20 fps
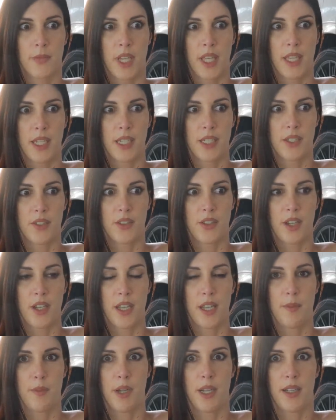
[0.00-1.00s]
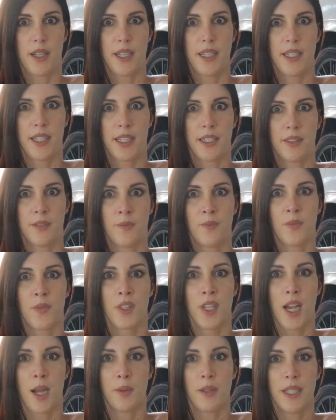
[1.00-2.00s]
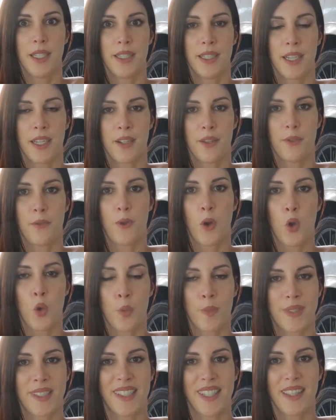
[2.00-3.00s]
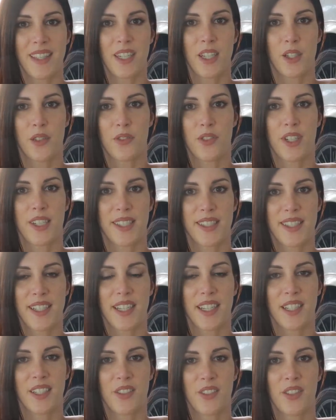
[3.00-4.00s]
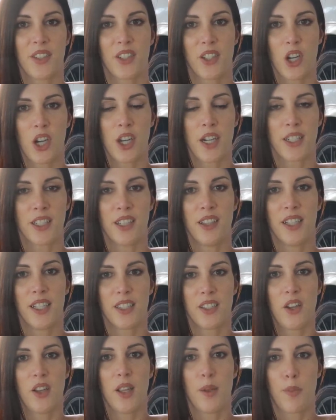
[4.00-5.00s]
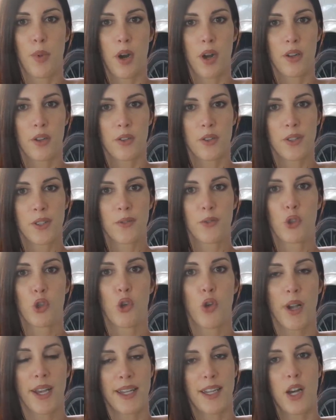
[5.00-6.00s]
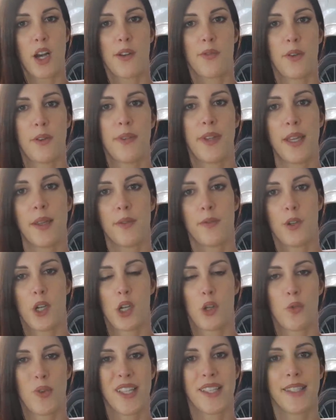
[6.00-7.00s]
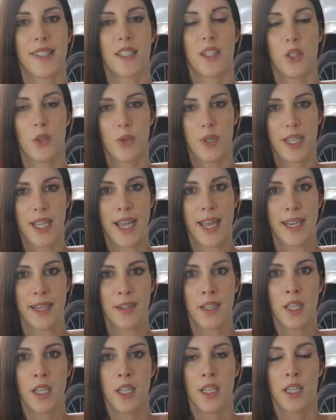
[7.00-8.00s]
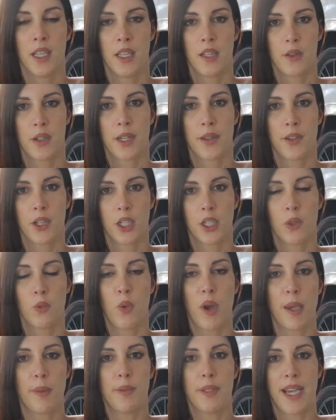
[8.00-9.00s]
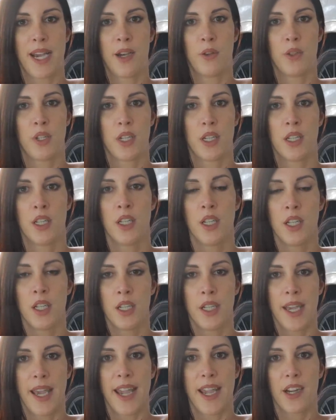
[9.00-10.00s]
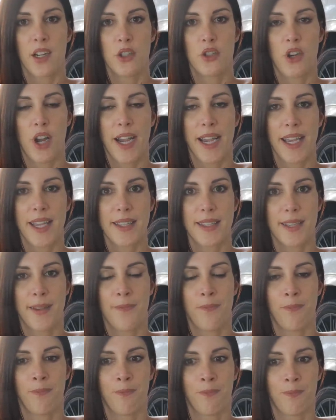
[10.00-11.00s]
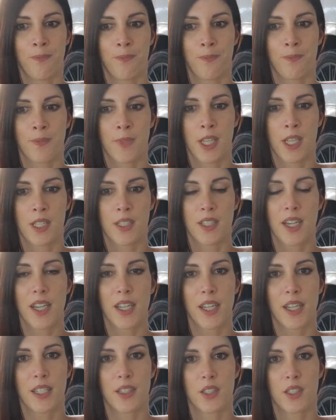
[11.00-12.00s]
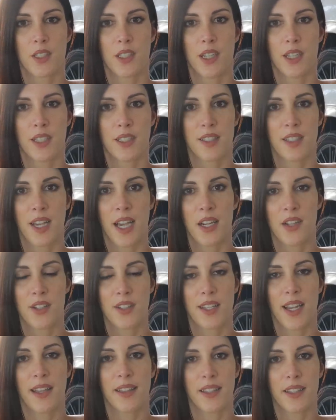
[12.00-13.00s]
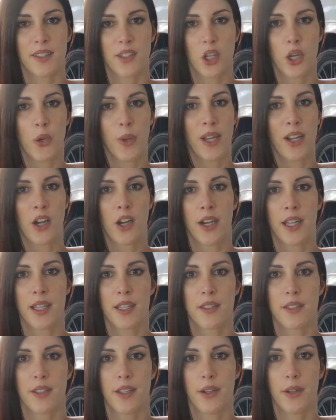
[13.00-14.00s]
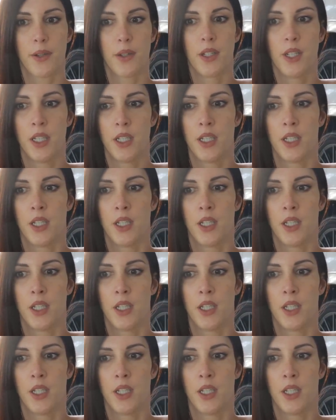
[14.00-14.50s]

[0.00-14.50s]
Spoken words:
I think I just got hit by lightning. I'm letting the foam sit there for a second on the car and collect all the particles of crud off of it for a rinse and do it again. Then we'll give it a good wipe down and air dry it. It's got a hydrosilex coating on it, so